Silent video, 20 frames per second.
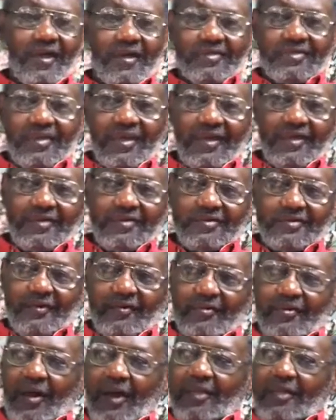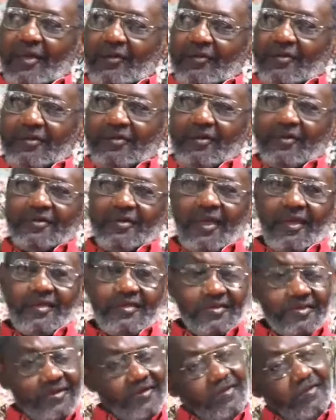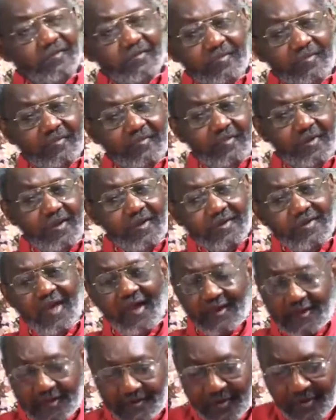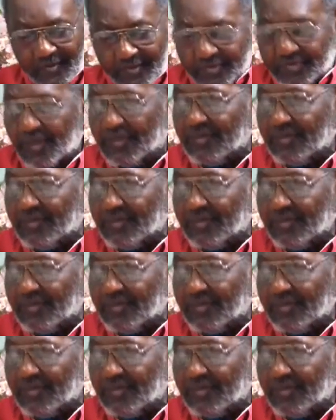their thing. So while they were doing that, me and I come up with